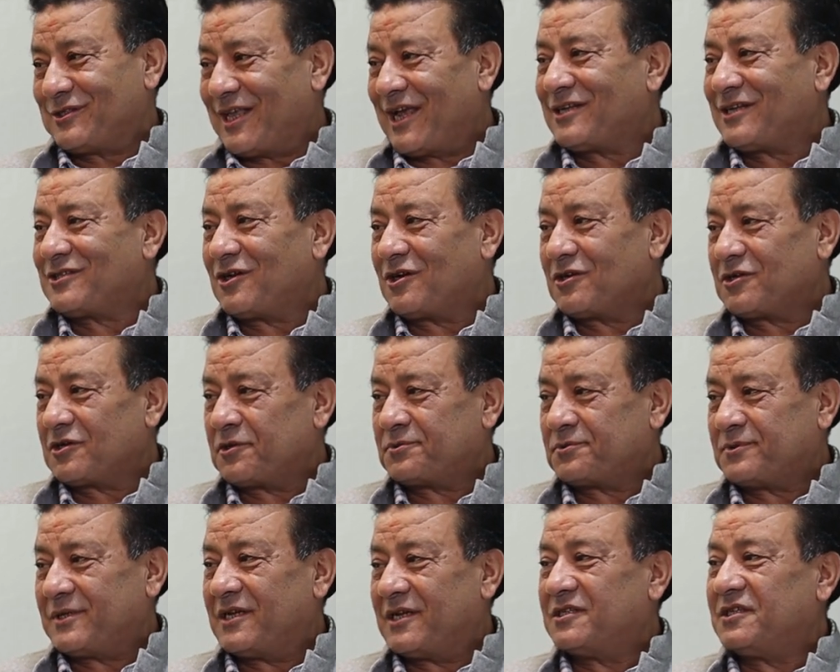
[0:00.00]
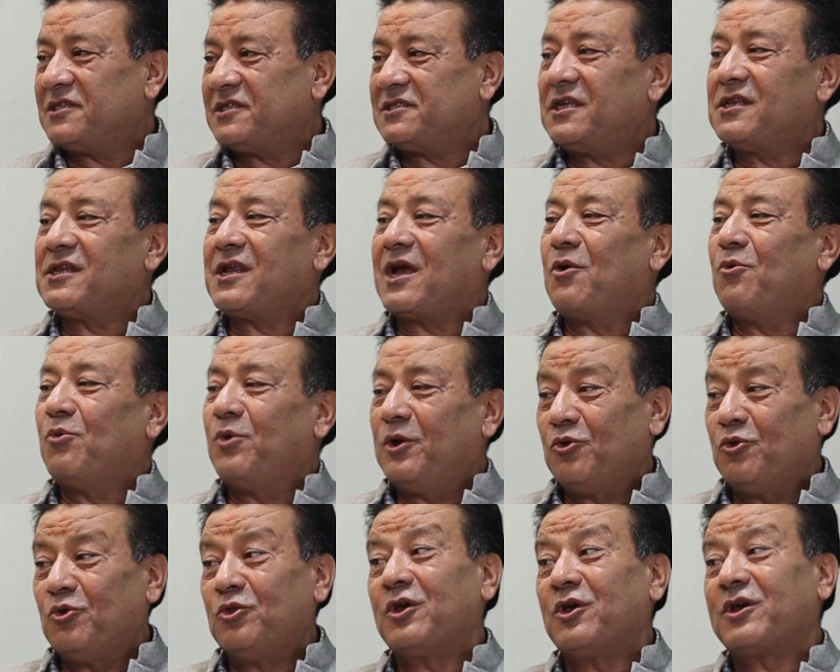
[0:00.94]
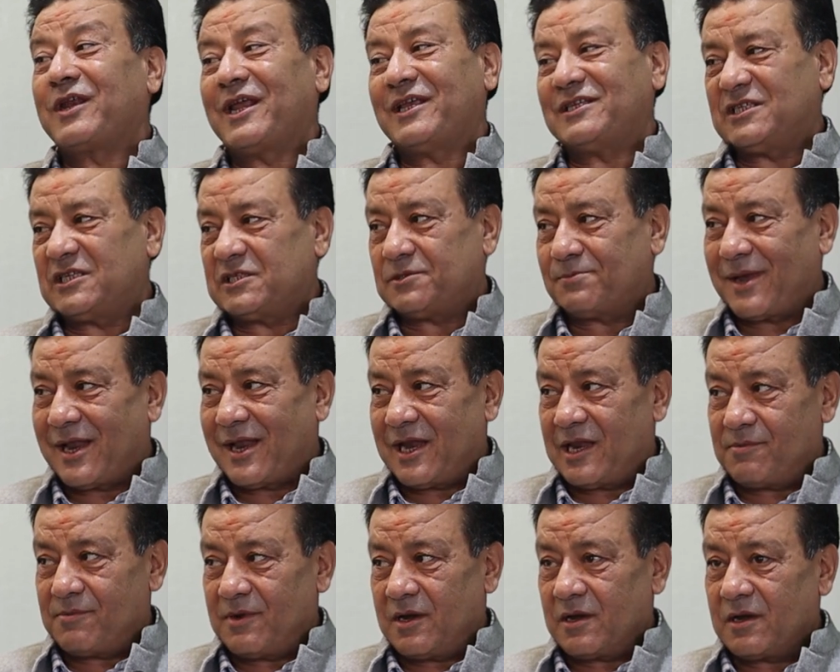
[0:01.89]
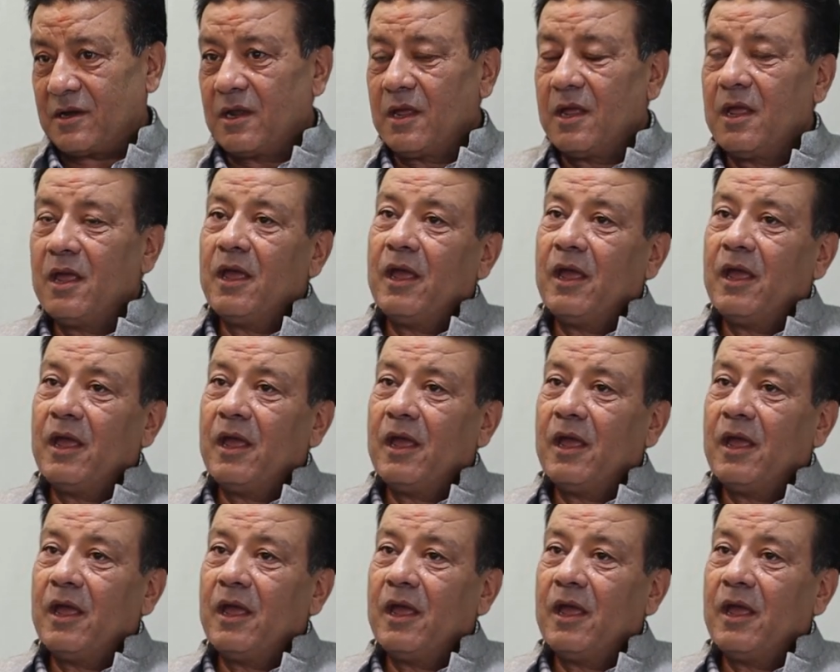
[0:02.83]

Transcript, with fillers: That sort of said, this is how we do the crisis management.